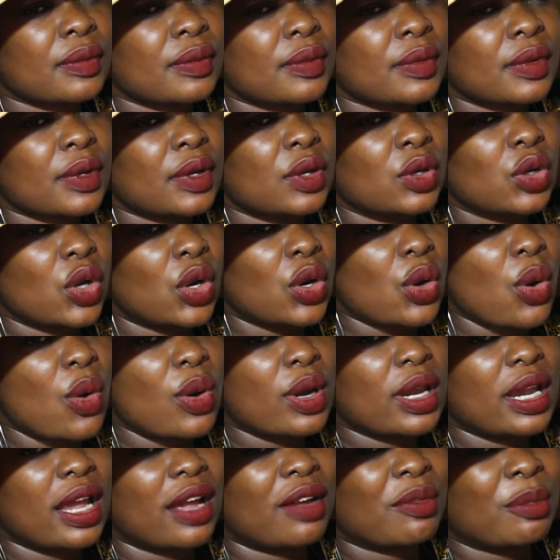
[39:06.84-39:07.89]
not only
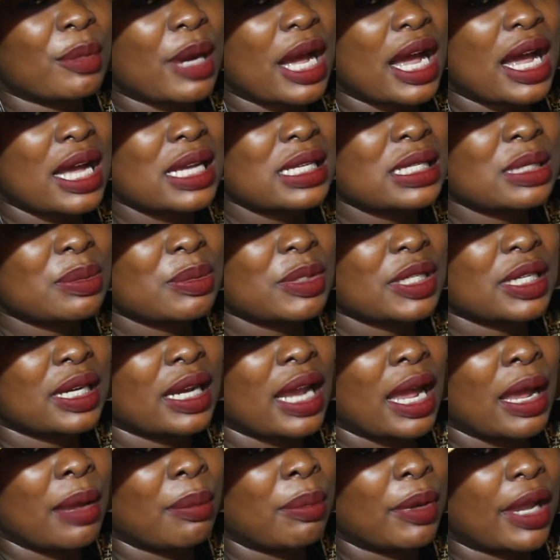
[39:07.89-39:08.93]
have my husband and
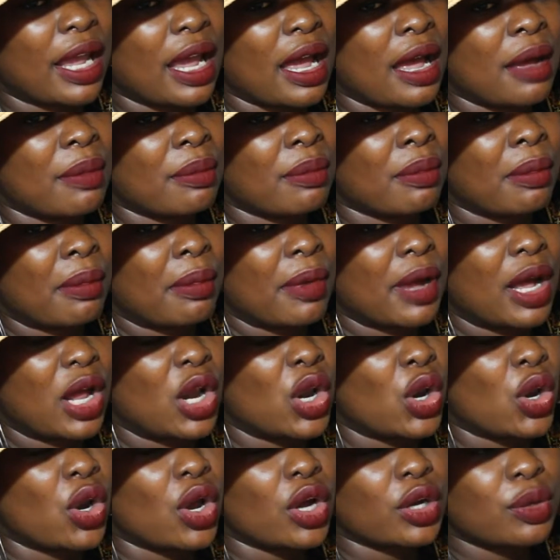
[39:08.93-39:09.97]
I become a
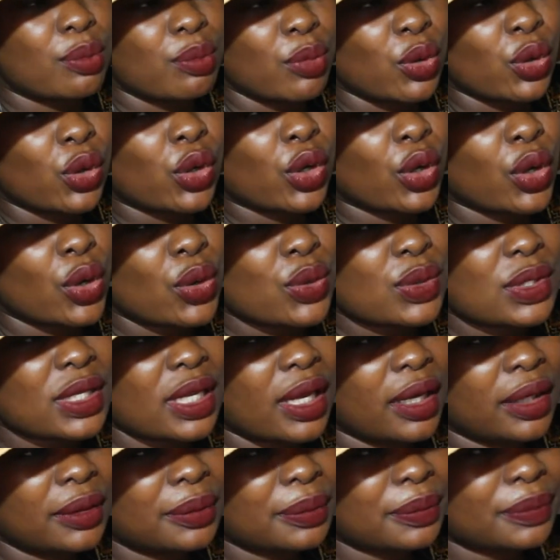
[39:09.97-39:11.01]
lot more closer,
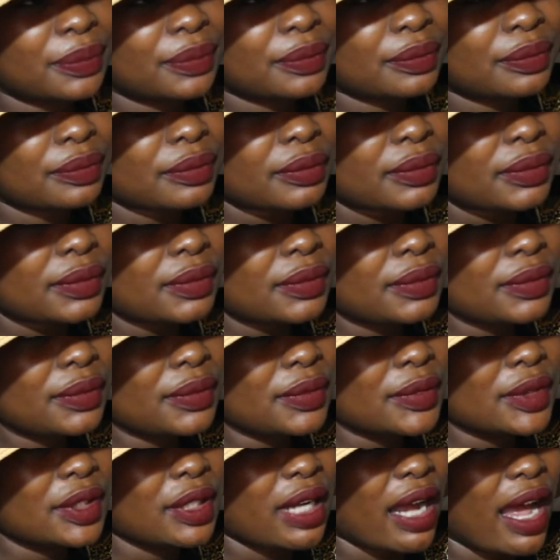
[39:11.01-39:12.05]

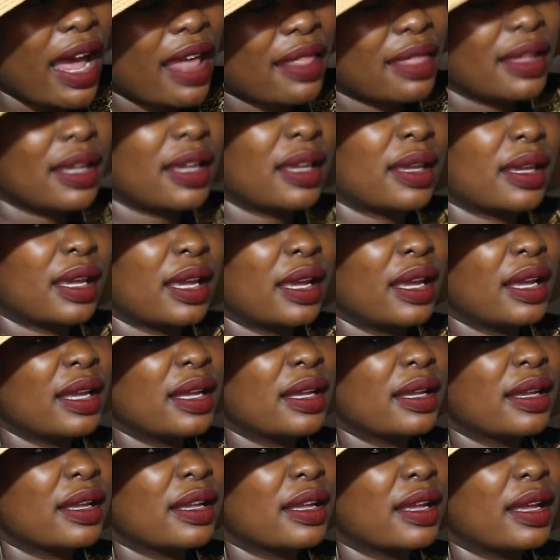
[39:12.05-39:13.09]
I think
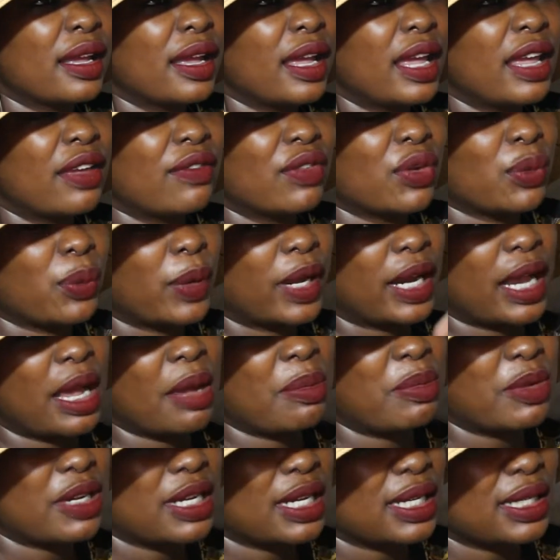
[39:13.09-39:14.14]
even what
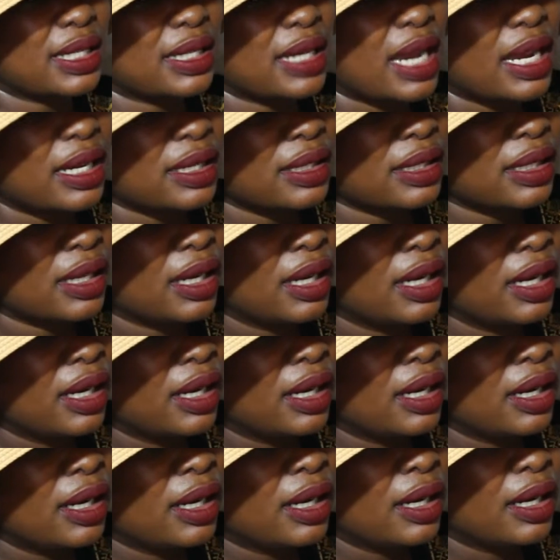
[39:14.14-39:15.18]
happened has done
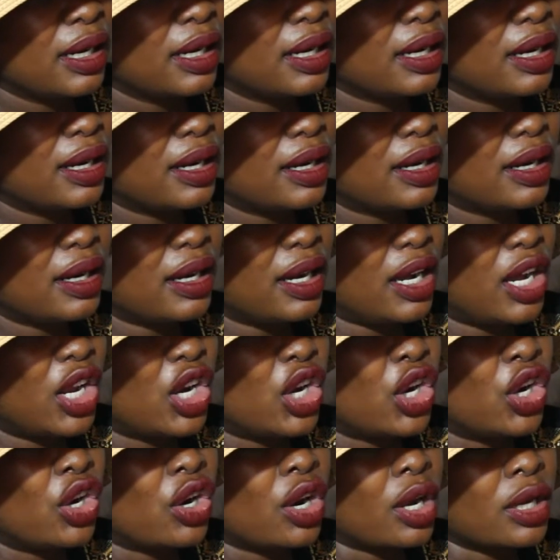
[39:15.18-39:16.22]
a
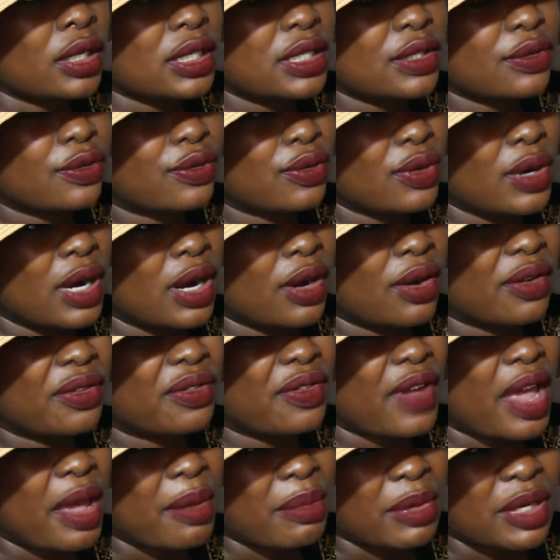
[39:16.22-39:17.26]
lot for our
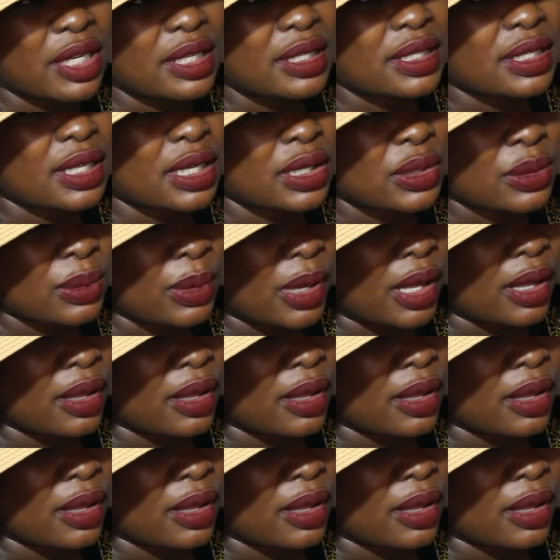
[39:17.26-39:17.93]
families as well.